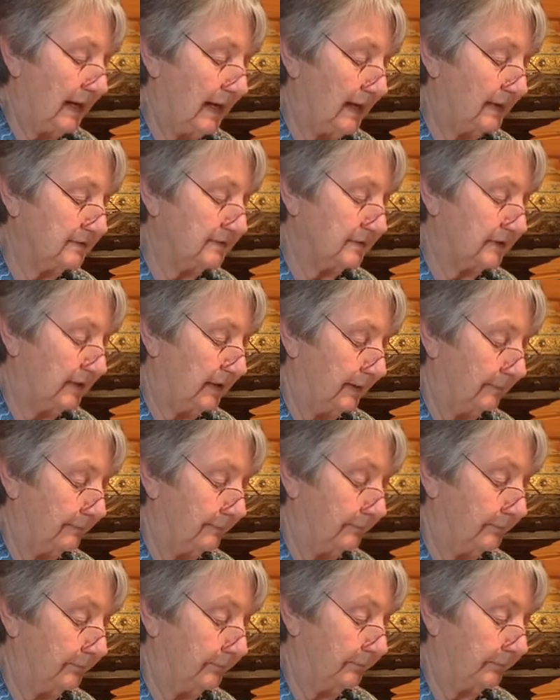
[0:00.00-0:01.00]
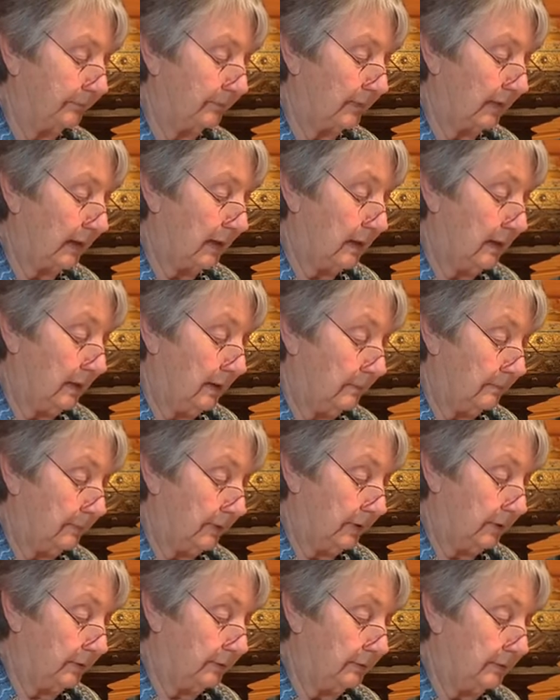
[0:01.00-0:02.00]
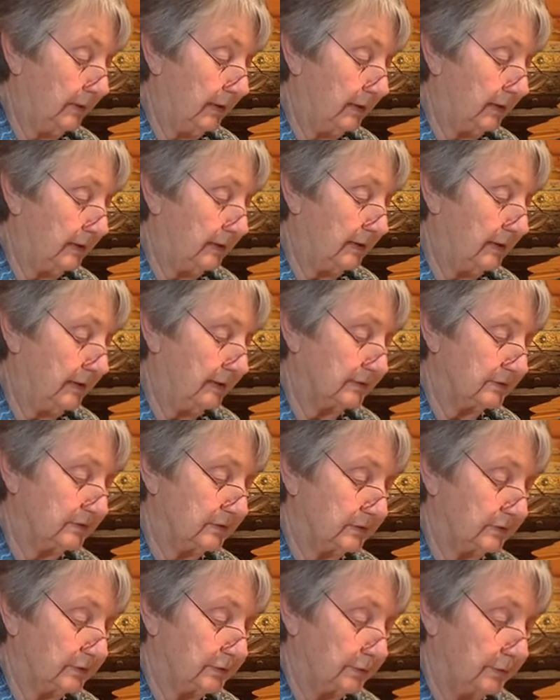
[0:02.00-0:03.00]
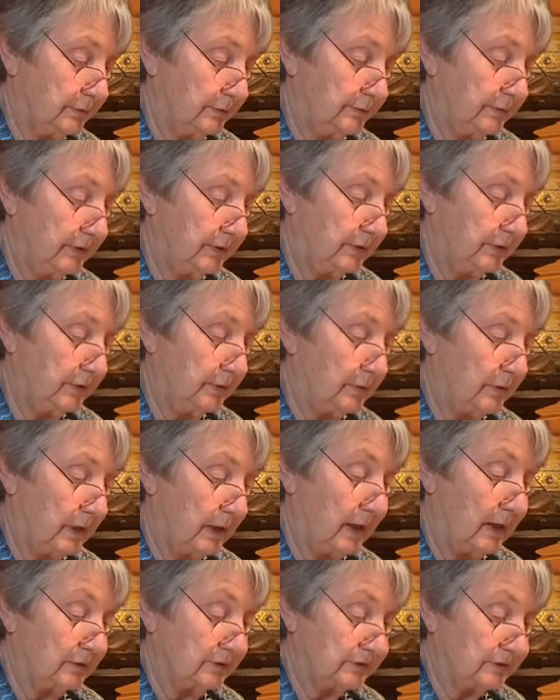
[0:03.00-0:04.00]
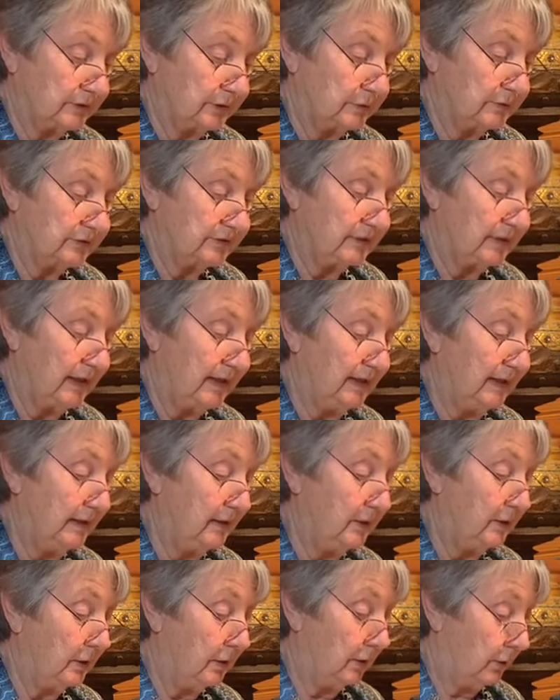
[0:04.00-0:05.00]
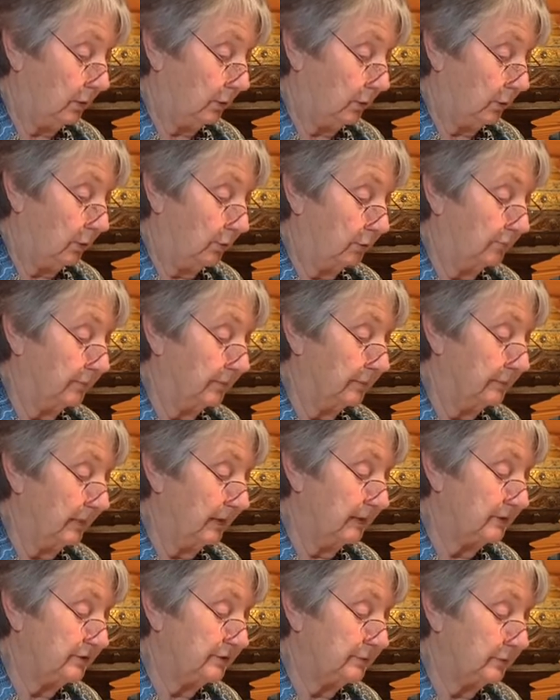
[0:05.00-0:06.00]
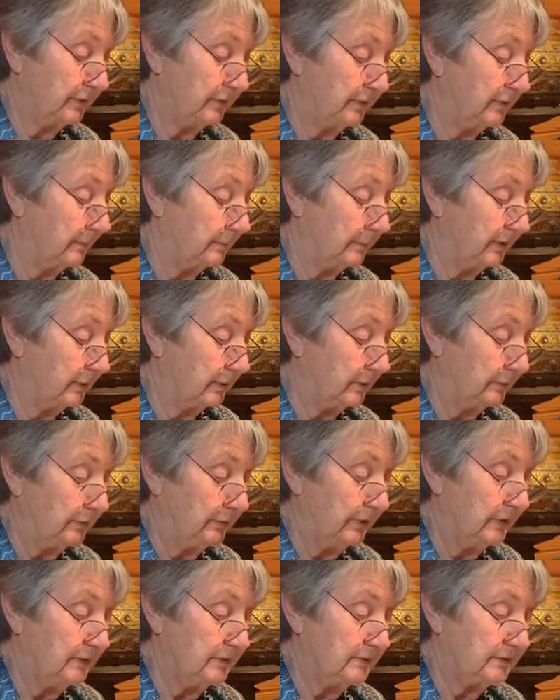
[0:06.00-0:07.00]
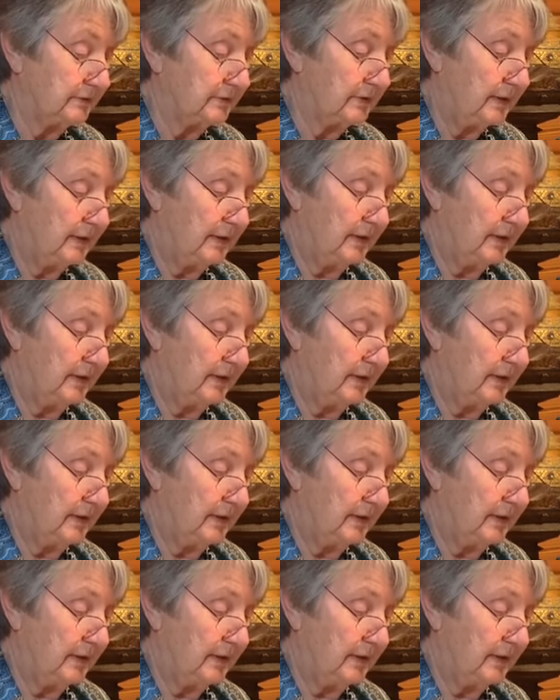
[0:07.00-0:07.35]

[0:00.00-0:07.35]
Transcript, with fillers: asked him, Paguna, is it true that you are associating overmuch with the bhikkhunis?